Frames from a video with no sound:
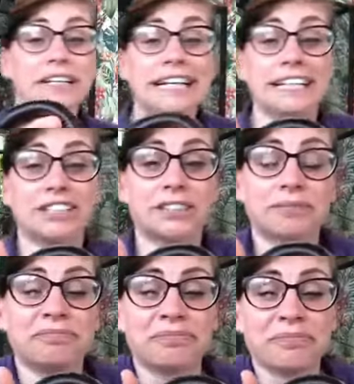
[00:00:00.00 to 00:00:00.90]
an itch.
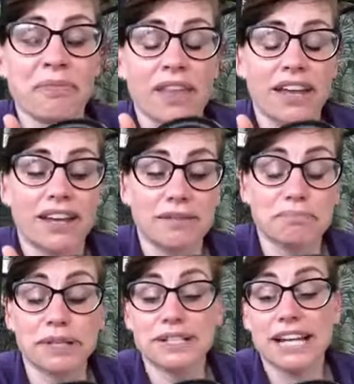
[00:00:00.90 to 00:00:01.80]

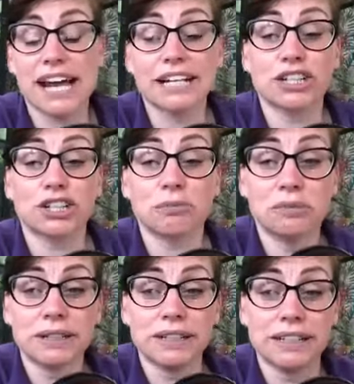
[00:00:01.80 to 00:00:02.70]
Birds can't come
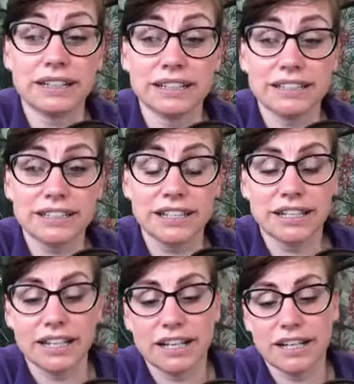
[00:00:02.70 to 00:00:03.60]
and
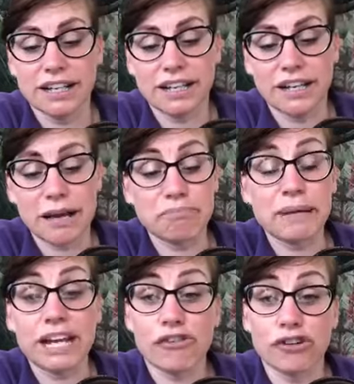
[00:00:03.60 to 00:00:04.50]

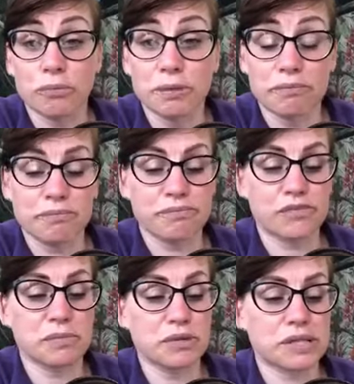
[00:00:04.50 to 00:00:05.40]
pick her up
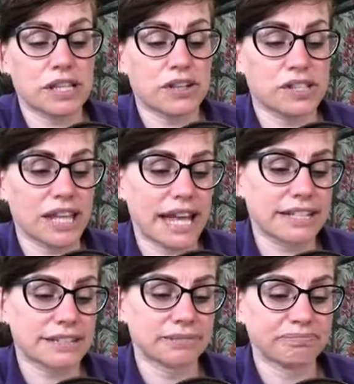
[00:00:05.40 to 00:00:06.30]
from using those
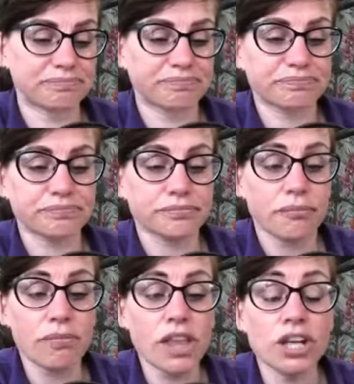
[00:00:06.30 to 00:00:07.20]
legs.
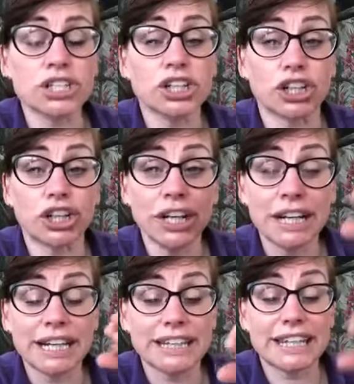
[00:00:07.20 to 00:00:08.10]
So
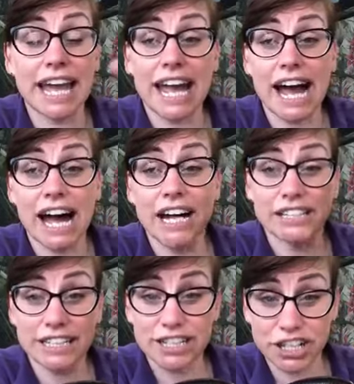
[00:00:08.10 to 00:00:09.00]
they are a
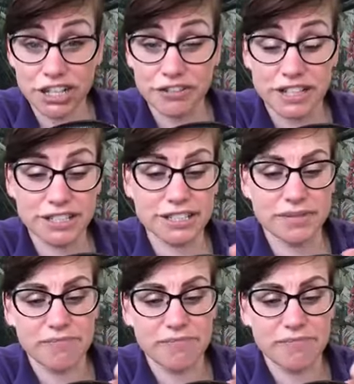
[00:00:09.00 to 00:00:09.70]
deterrent.